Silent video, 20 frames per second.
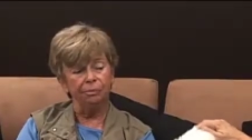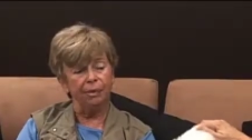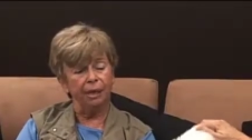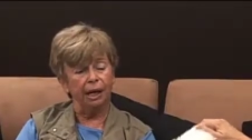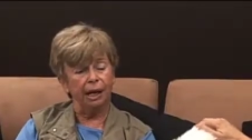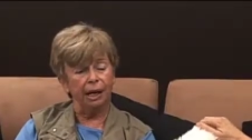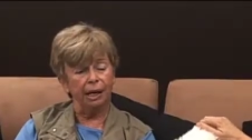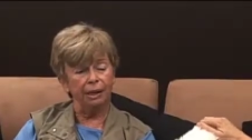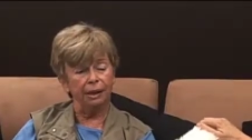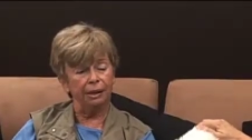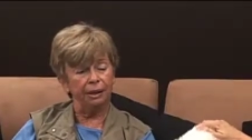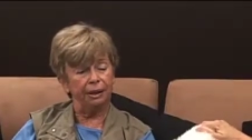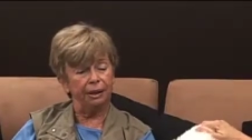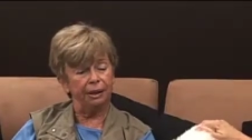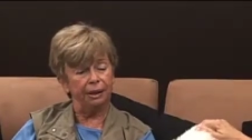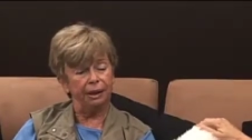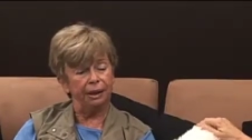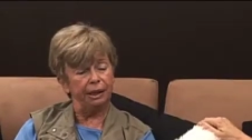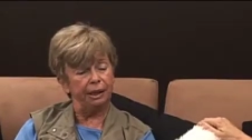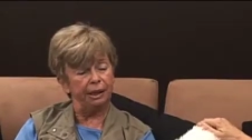um,
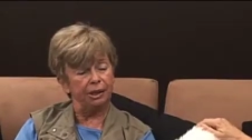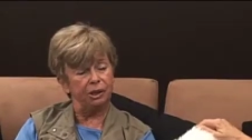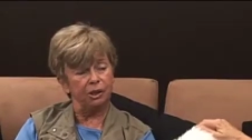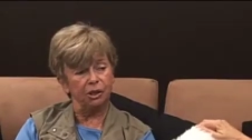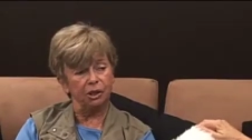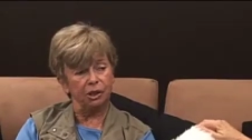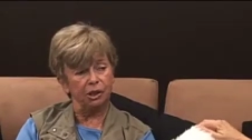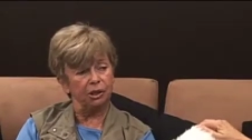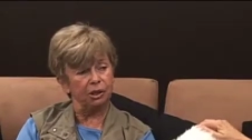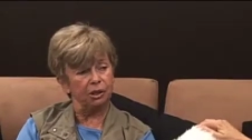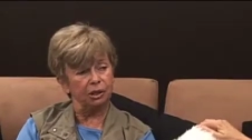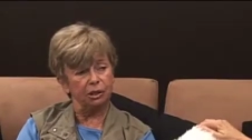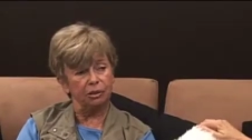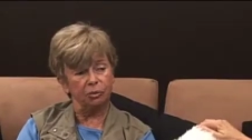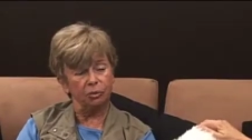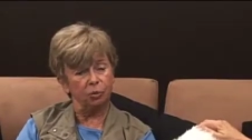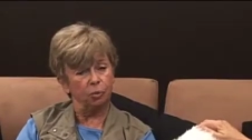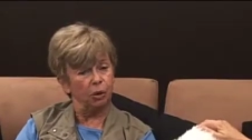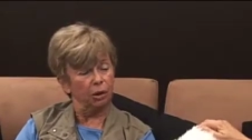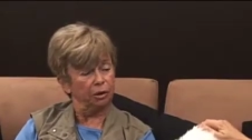he's just
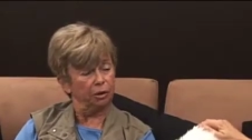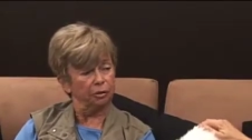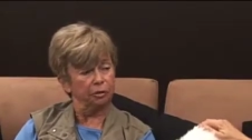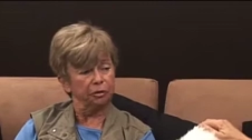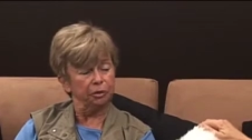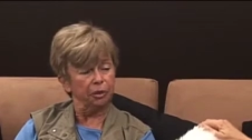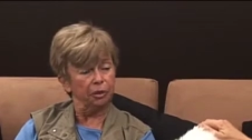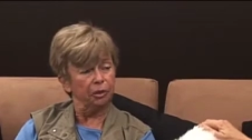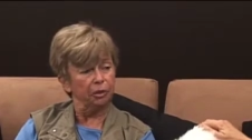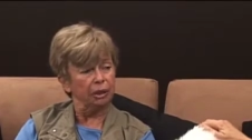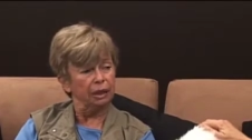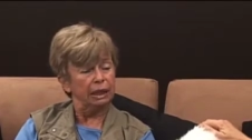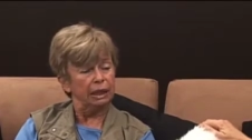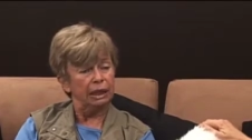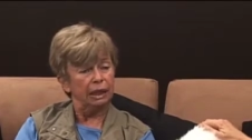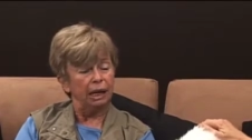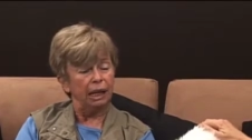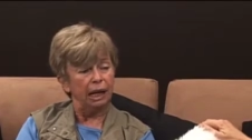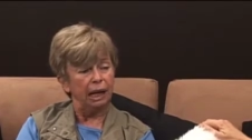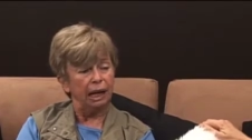wonderful.
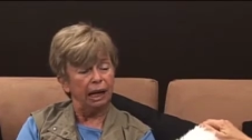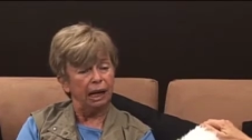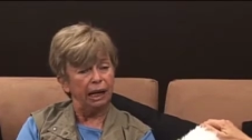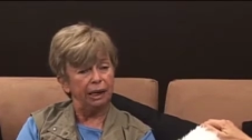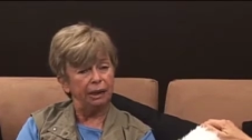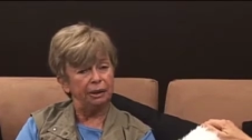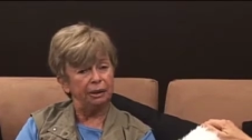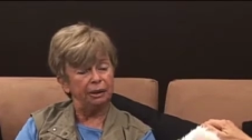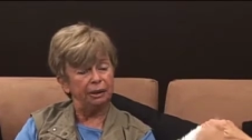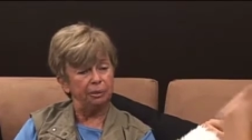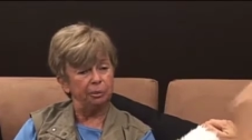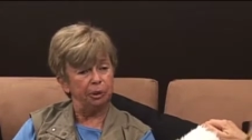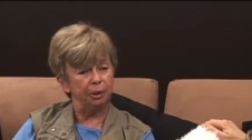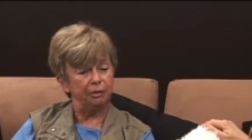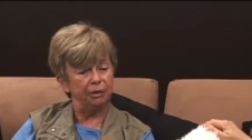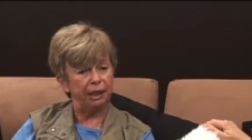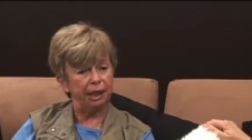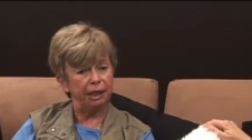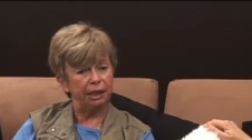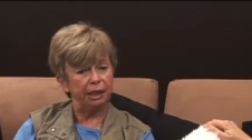And we've
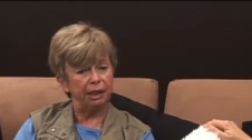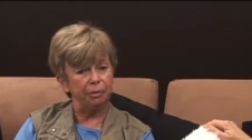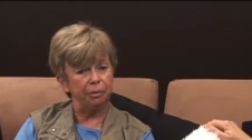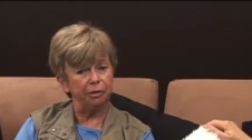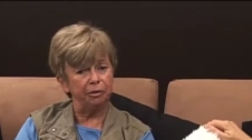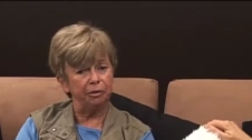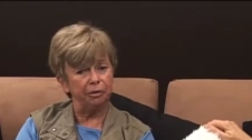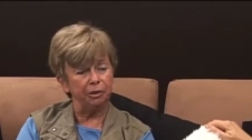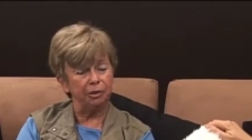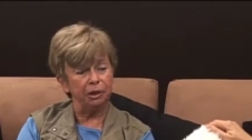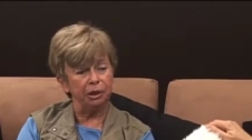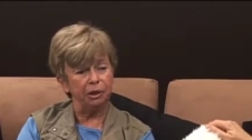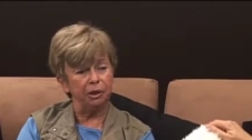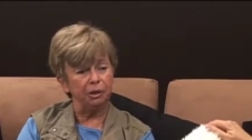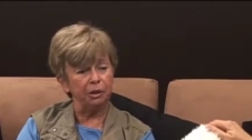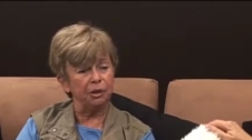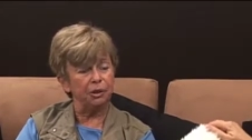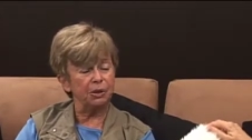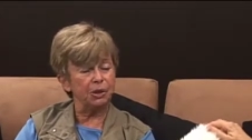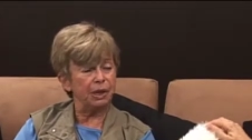had him a few
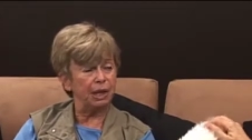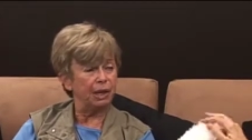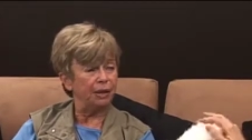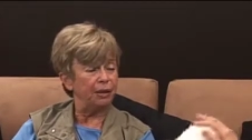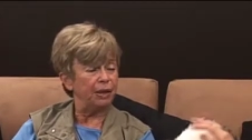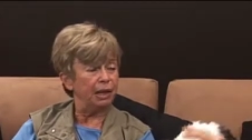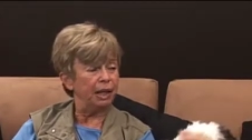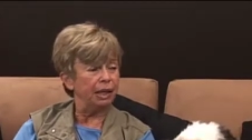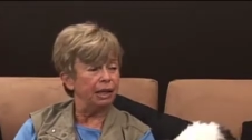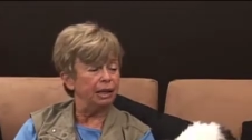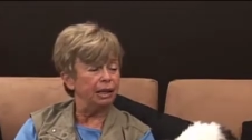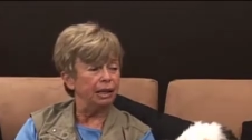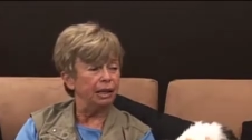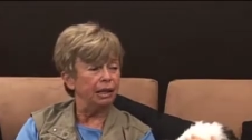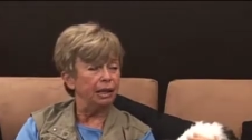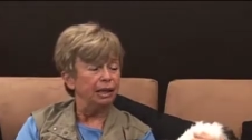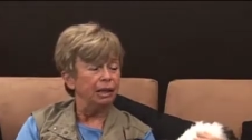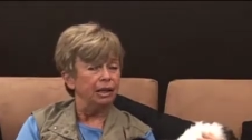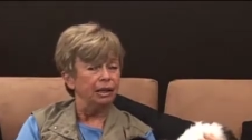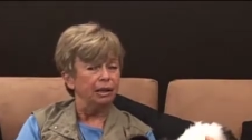years, and then
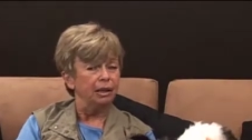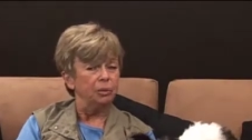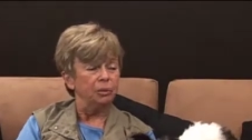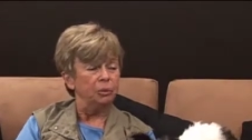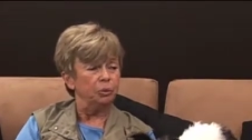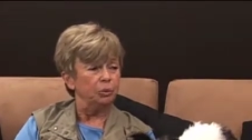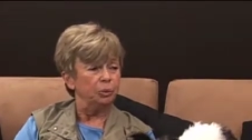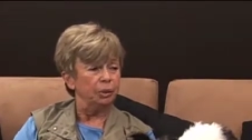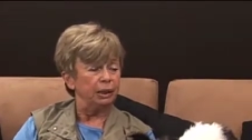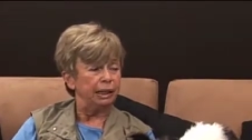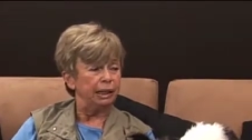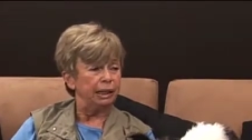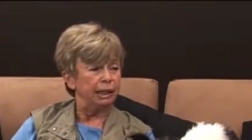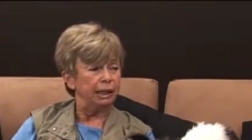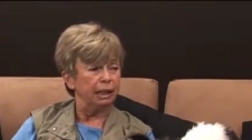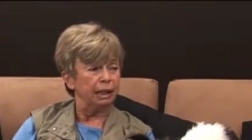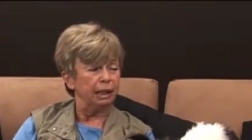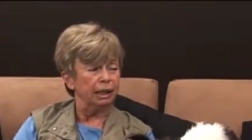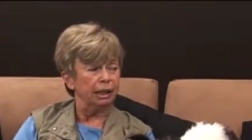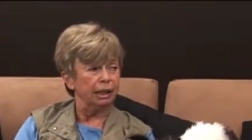we
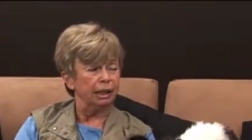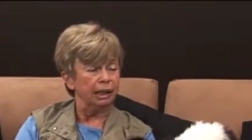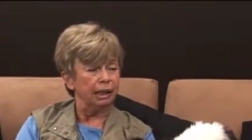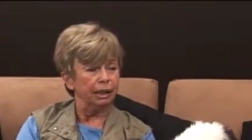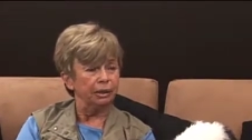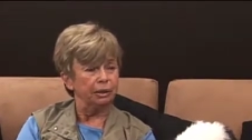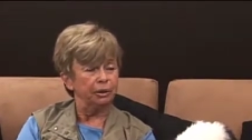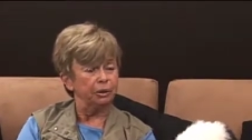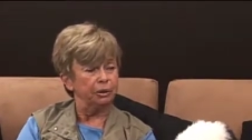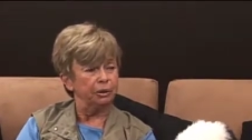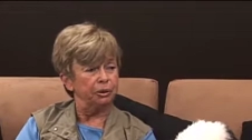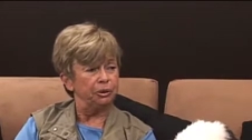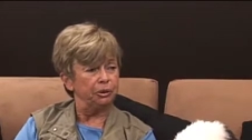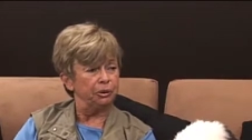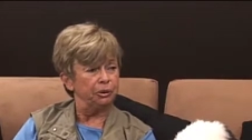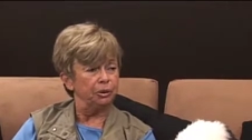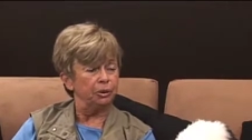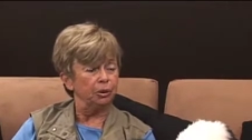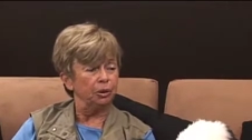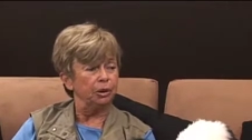uh, had a
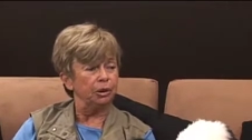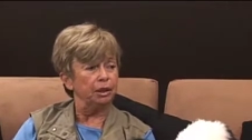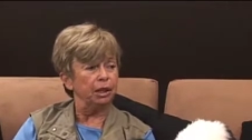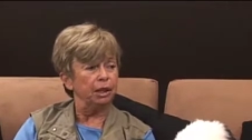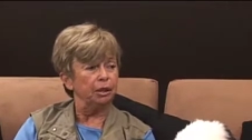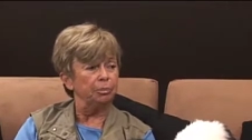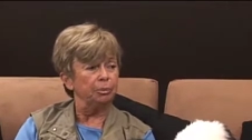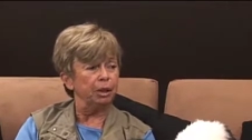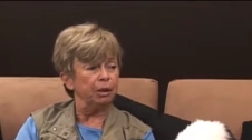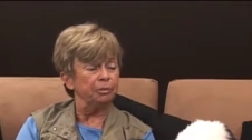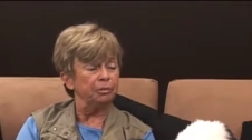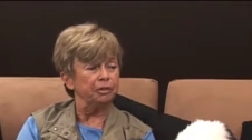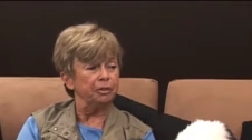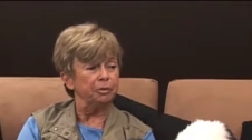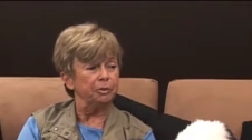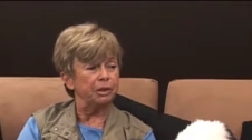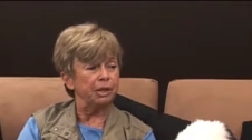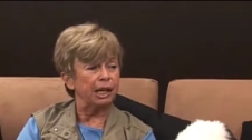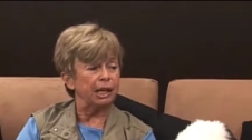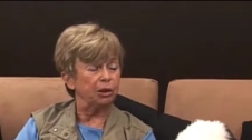dog come up
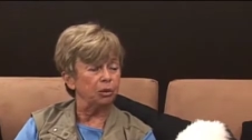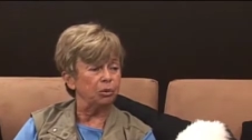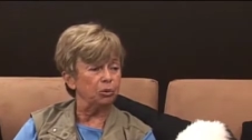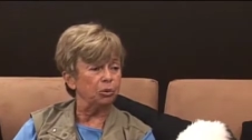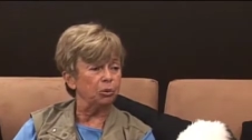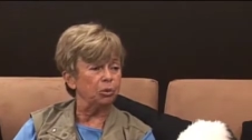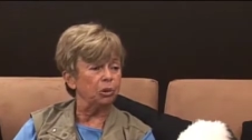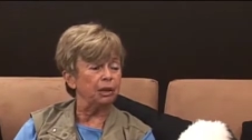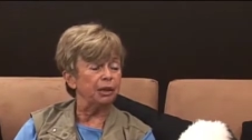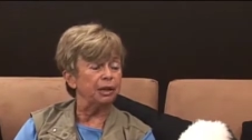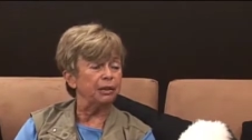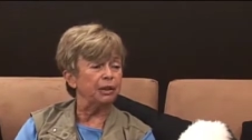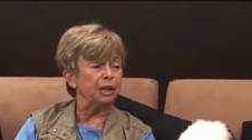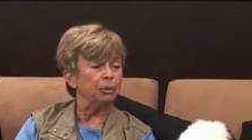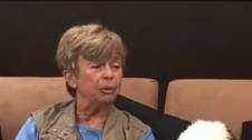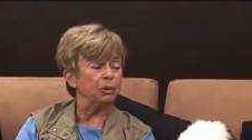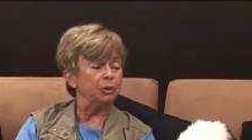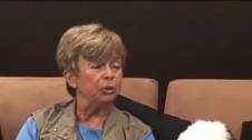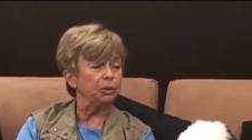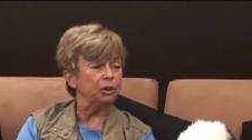from St. Croix that they
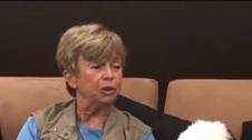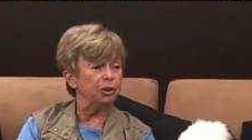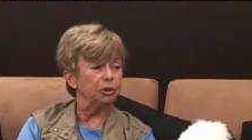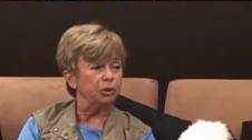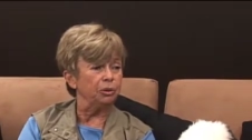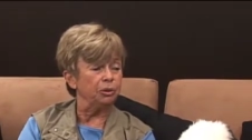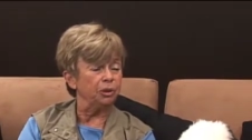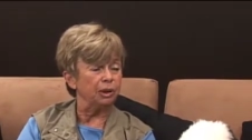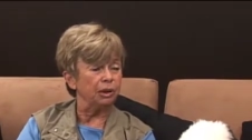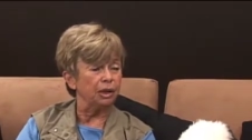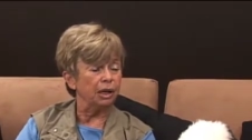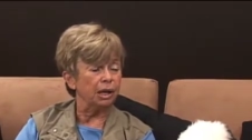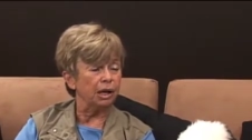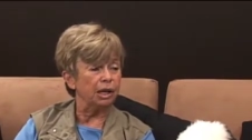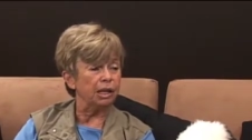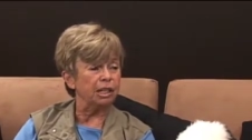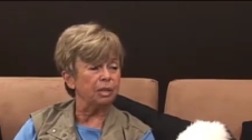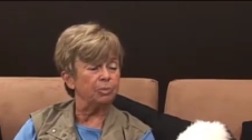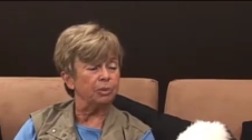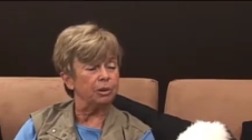were going to
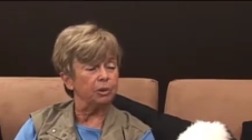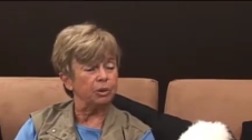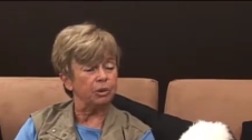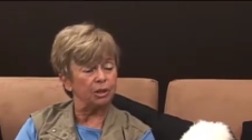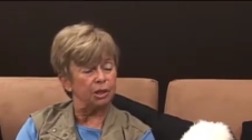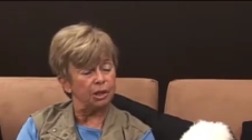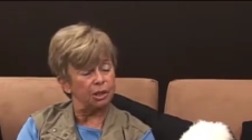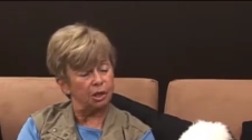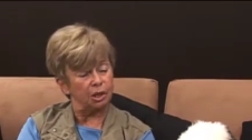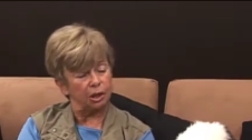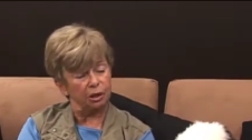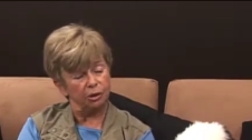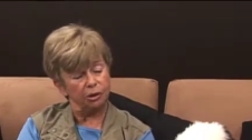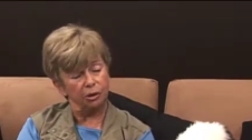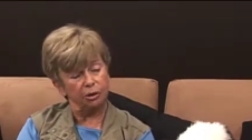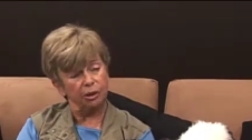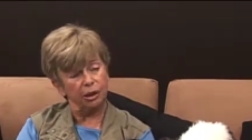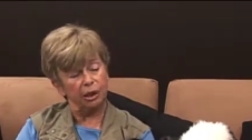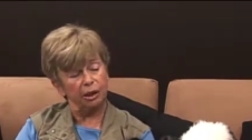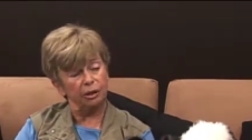euthanize because the
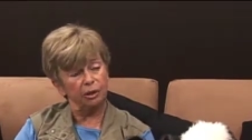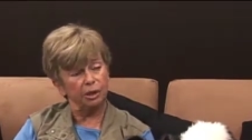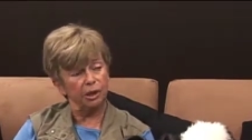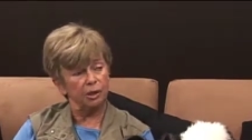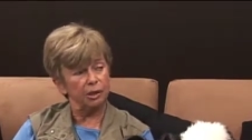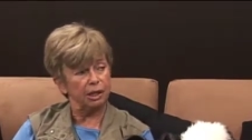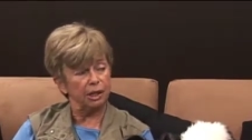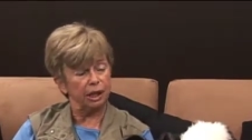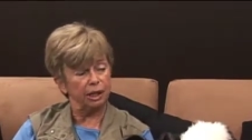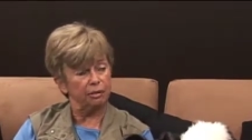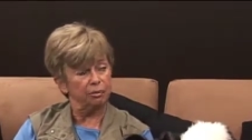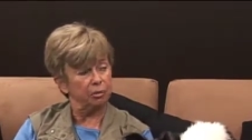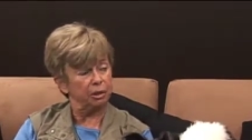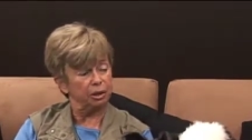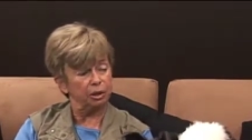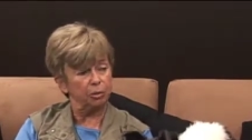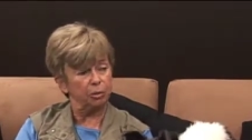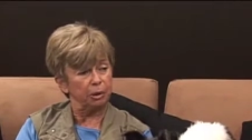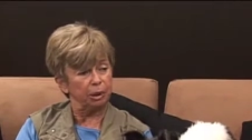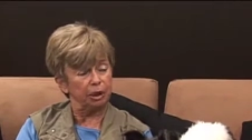shelter there doesn't have
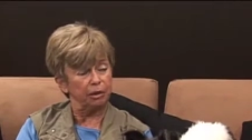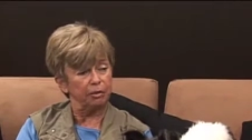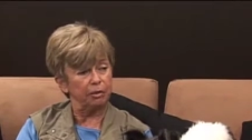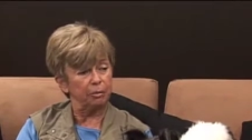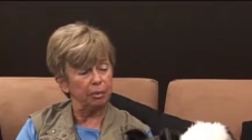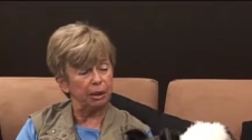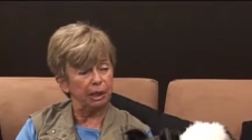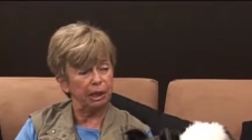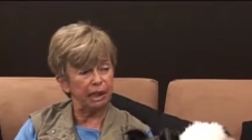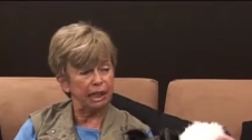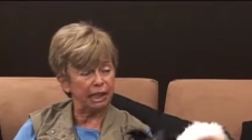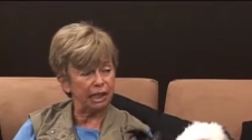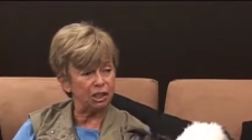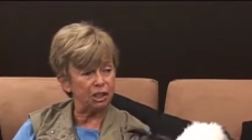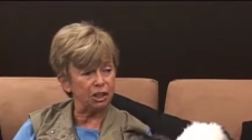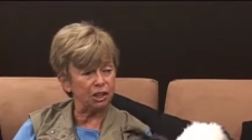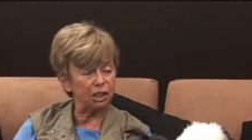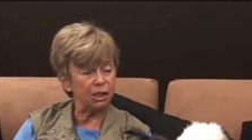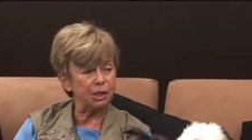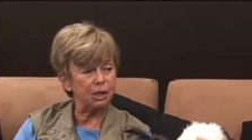much money for
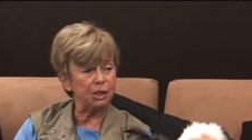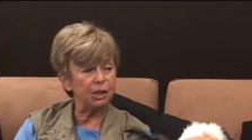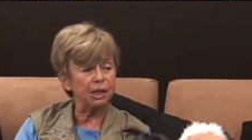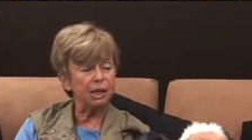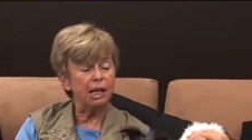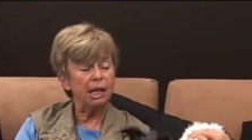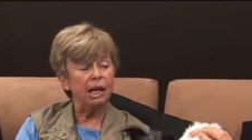medications.